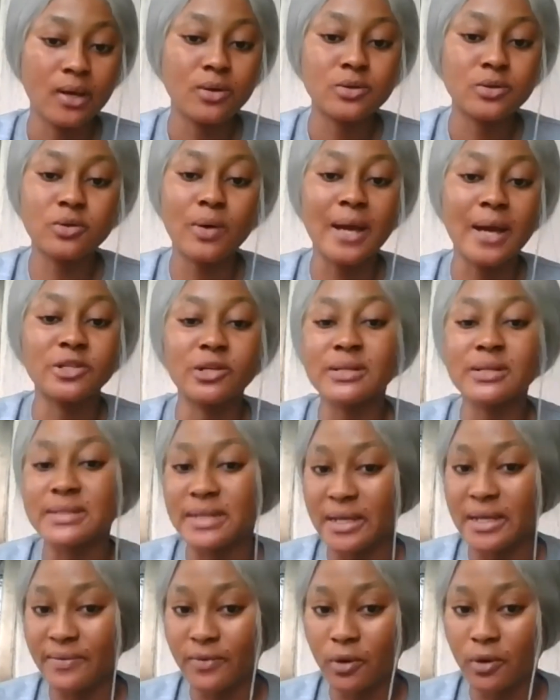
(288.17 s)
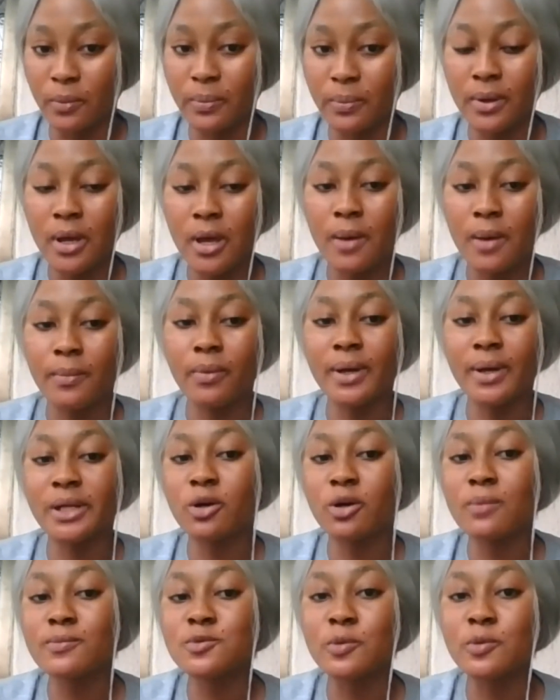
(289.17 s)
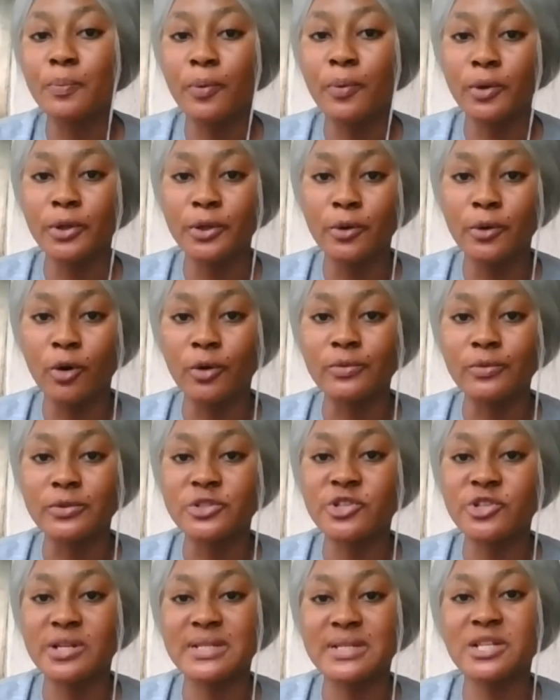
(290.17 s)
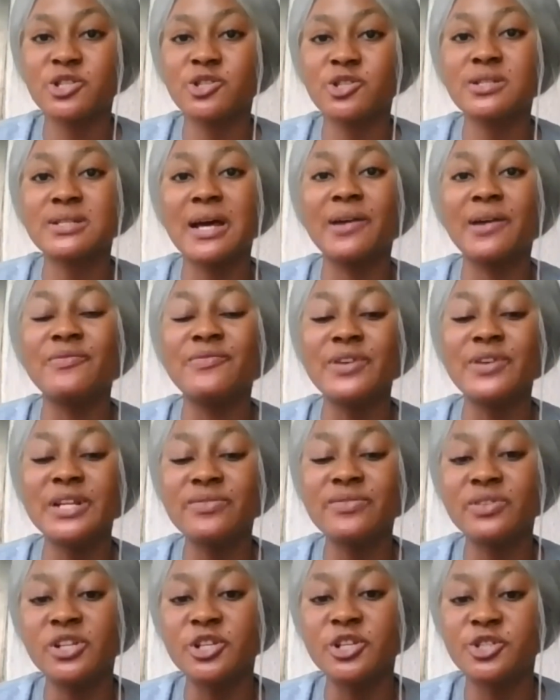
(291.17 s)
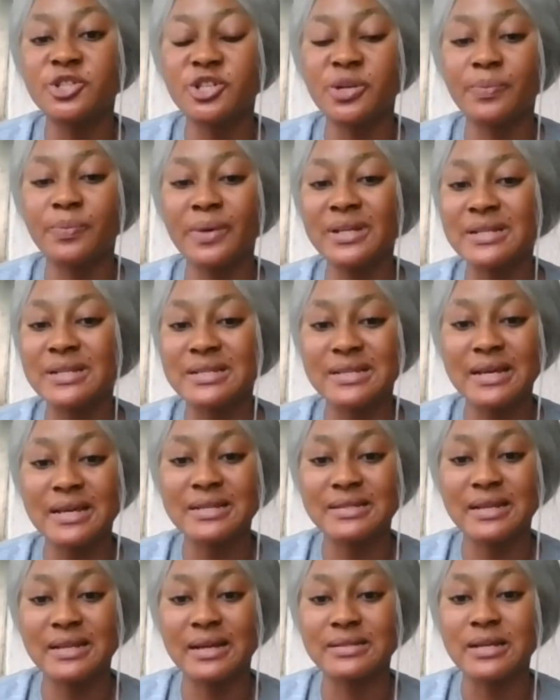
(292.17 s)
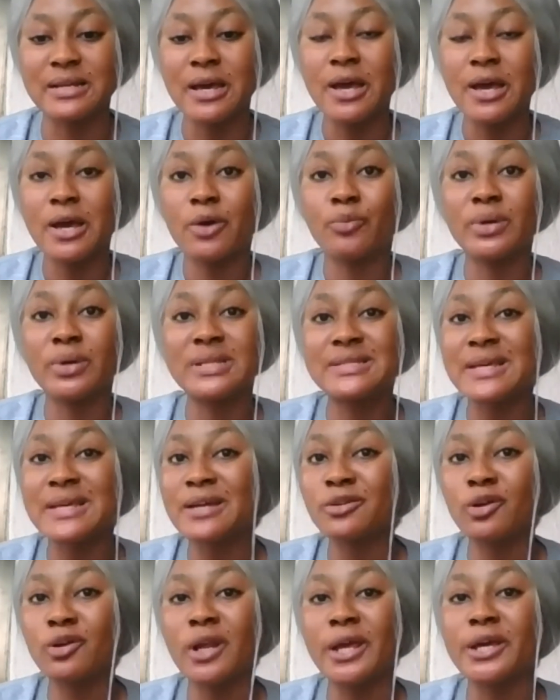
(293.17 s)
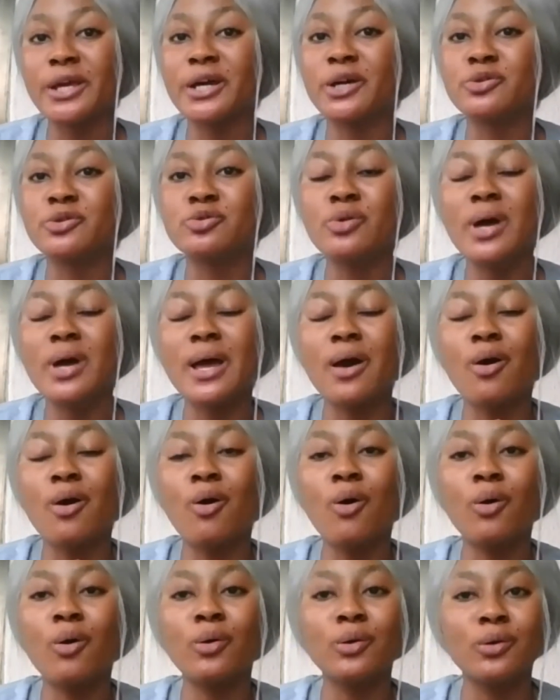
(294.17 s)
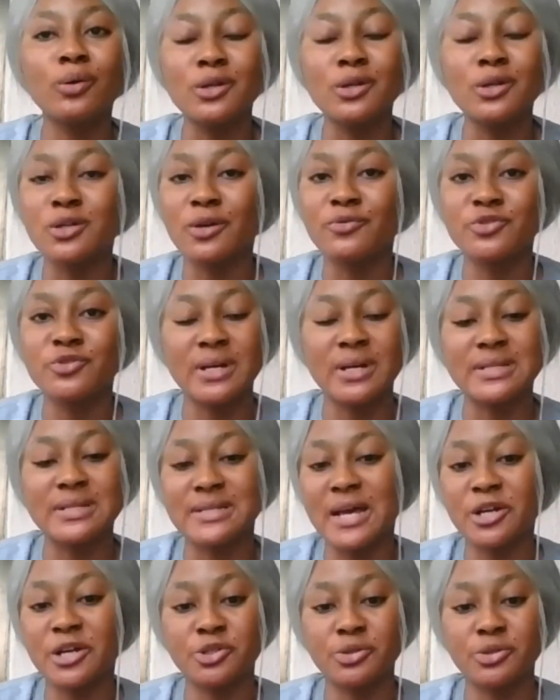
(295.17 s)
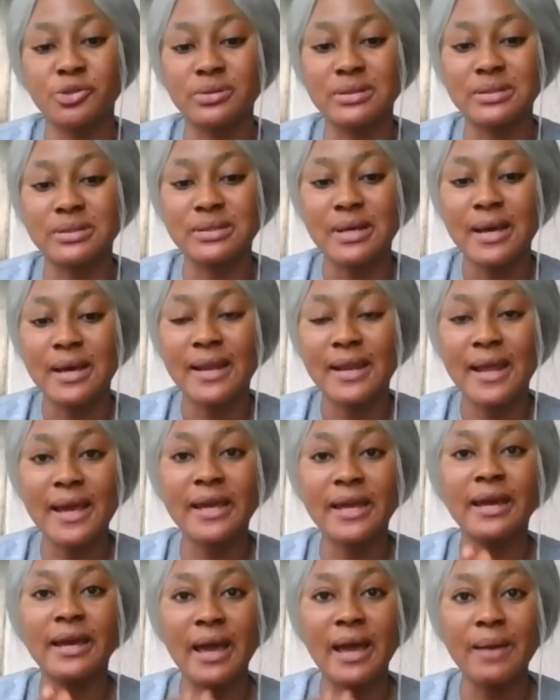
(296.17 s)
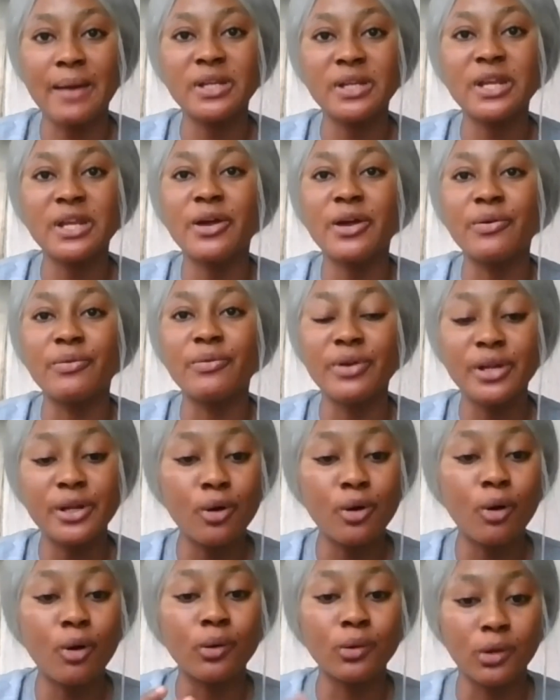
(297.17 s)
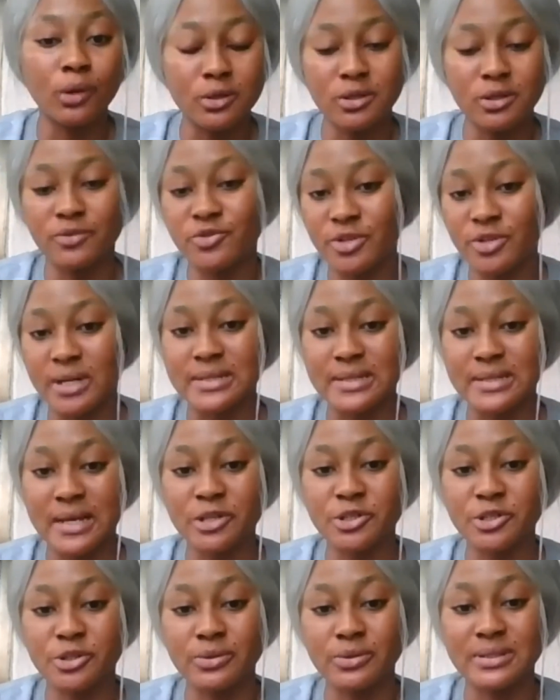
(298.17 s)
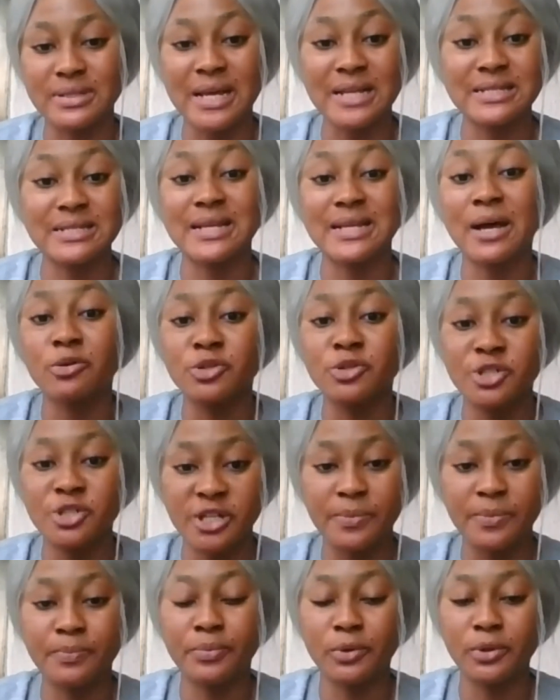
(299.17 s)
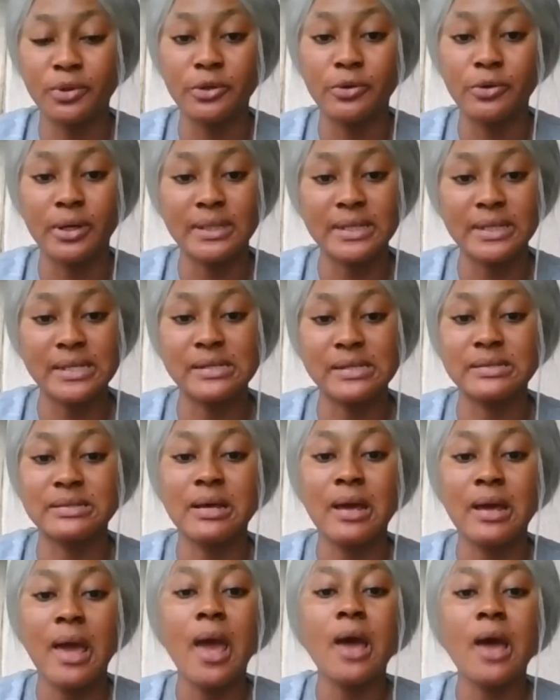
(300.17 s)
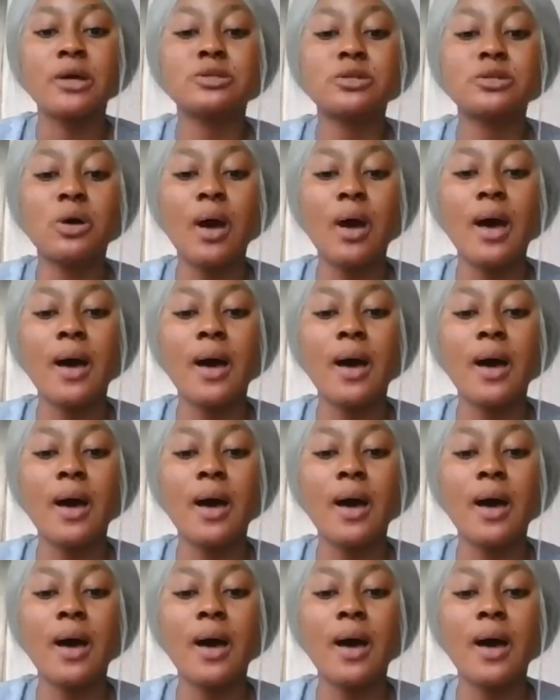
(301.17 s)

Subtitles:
So I just gave up. When it comes to Polygon, transactions are really, really cheap in the sense that with $10, you can do a whole lot of transactions. Like, I mean, a really whole lot of transactions. That is how cheap Polygon is. So